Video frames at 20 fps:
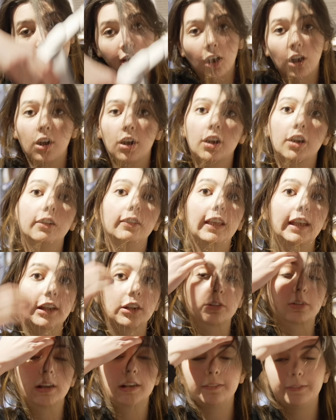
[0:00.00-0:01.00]
are
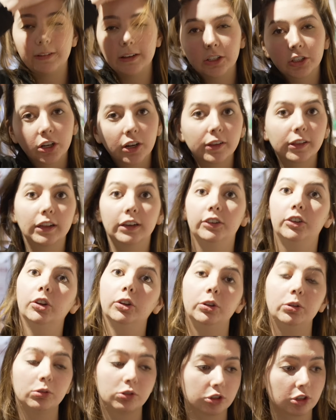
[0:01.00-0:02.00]
like great features until
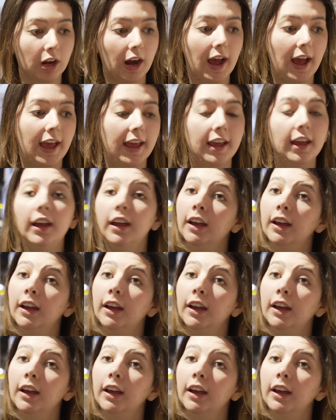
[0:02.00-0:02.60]
you try